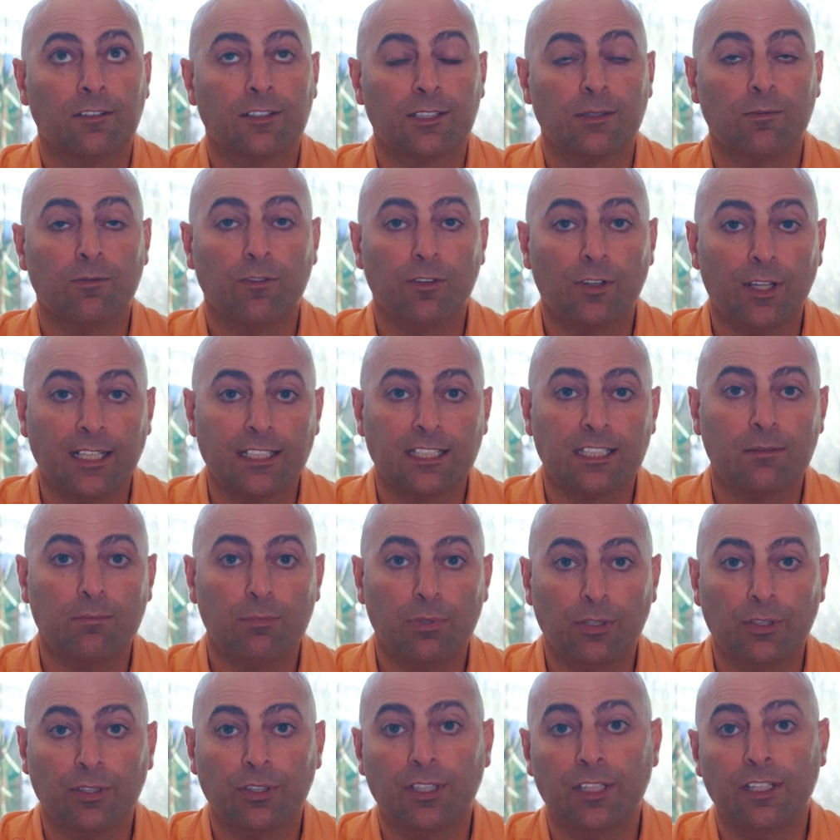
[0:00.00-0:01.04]
some
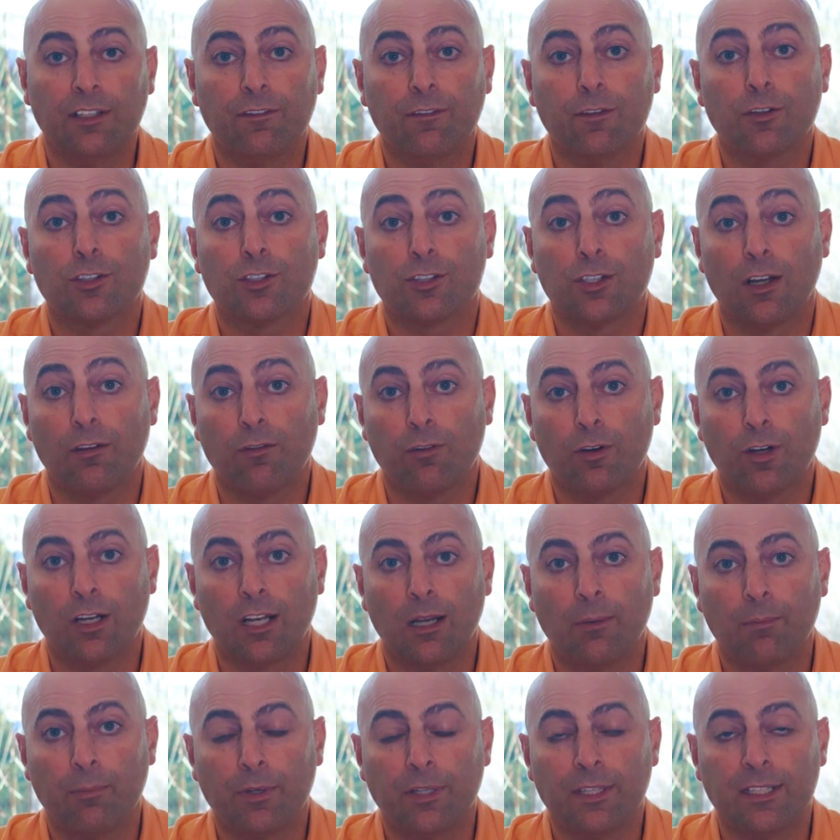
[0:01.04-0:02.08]
flexibility for software
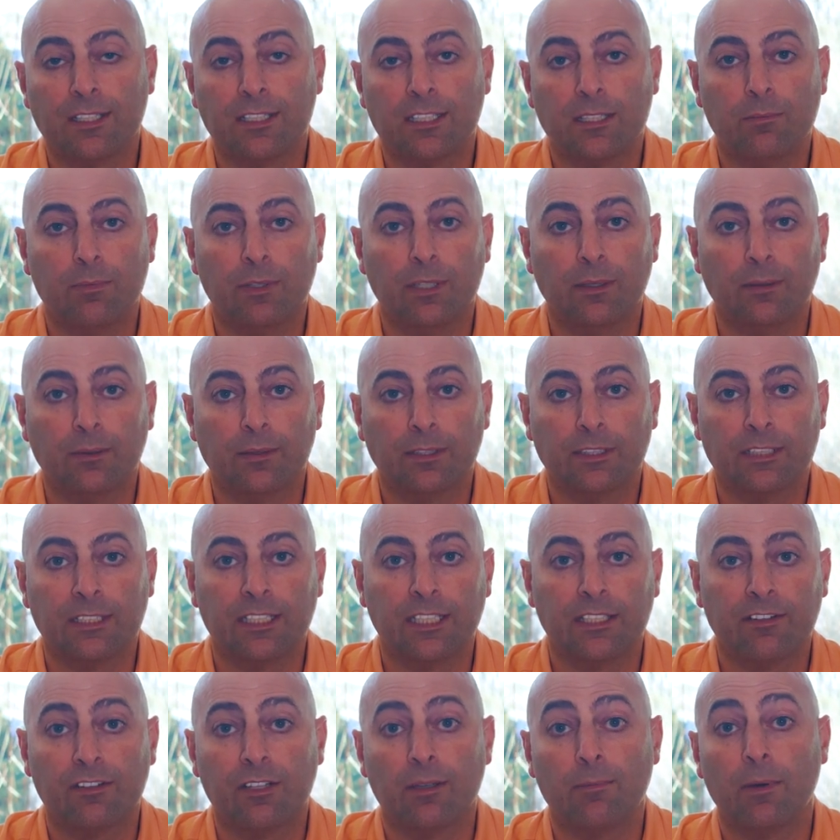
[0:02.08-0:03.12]
companies to be able to
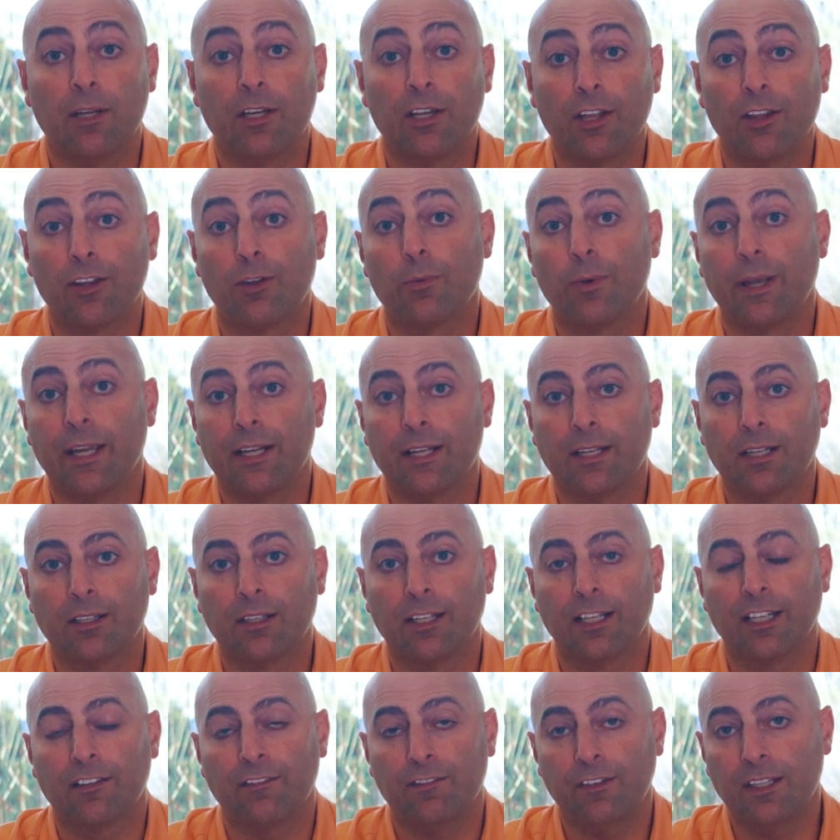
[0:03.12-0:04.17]
give them another way to
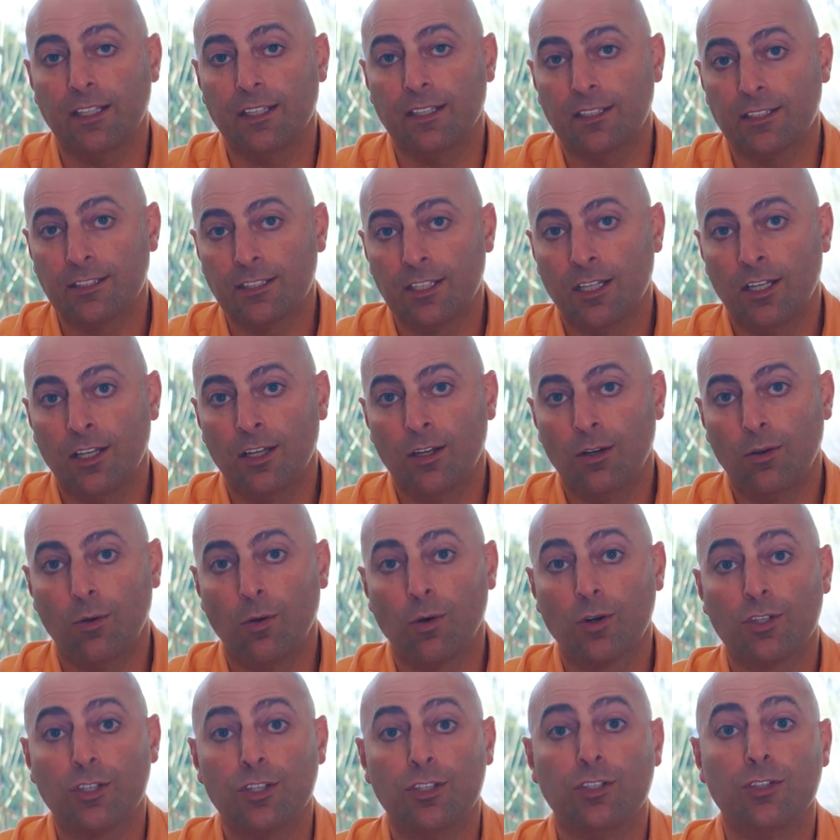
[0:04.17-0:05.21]
collect fees
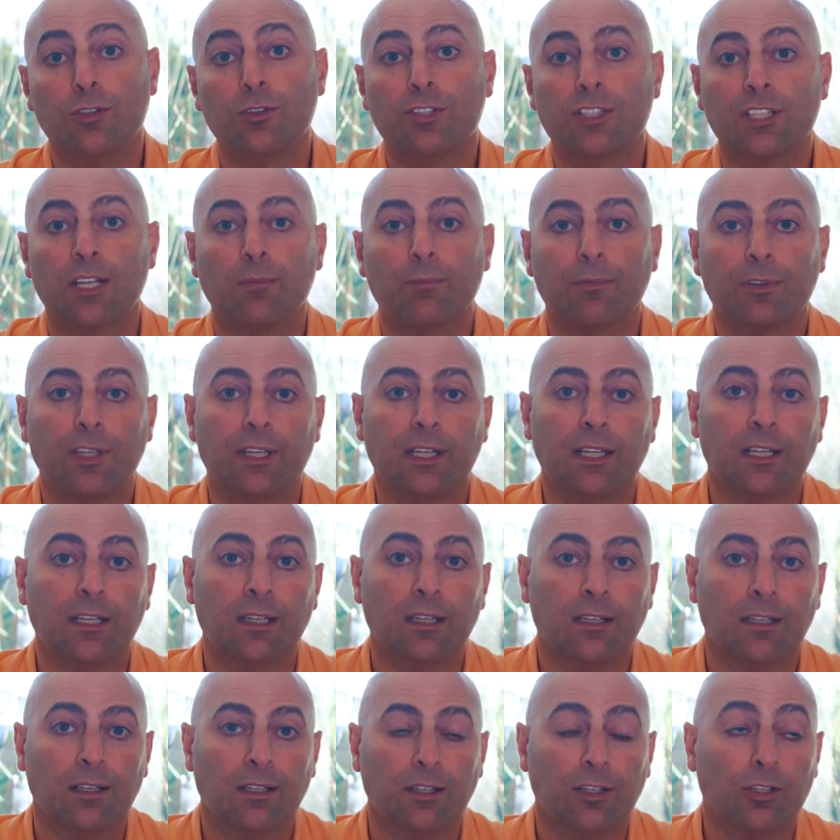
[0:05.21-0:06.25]
or to do
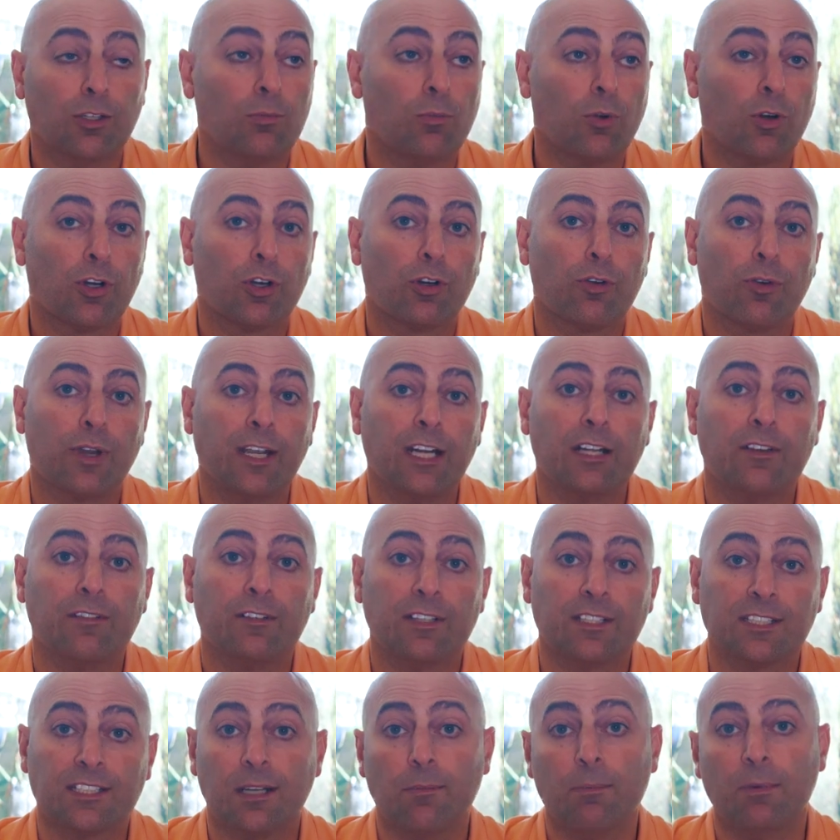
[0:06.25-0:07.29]
something a little more creative
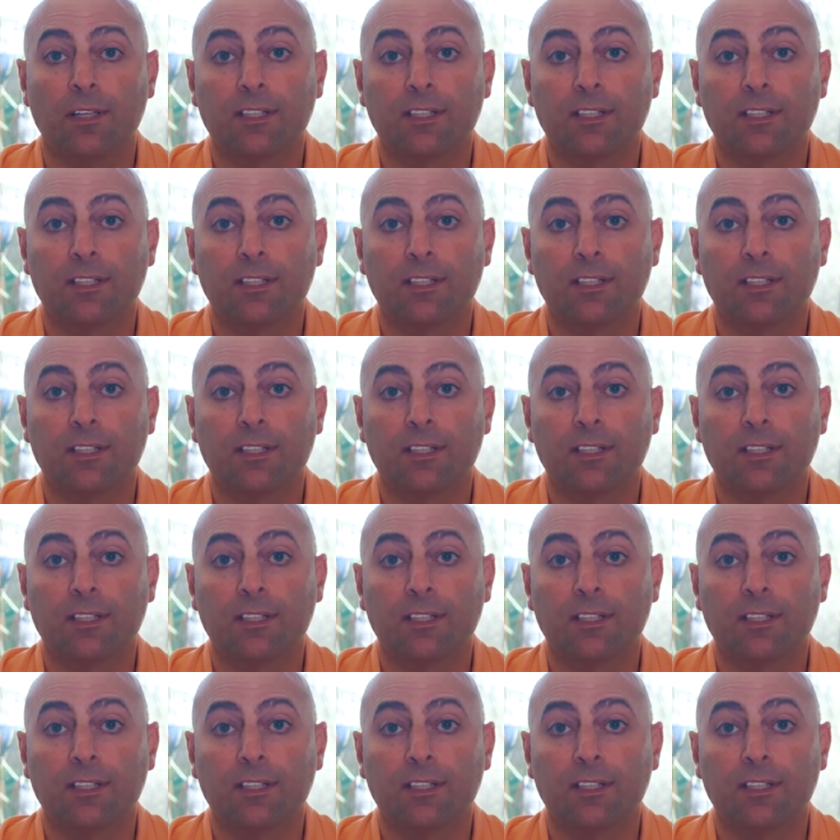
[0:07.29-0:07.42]
in some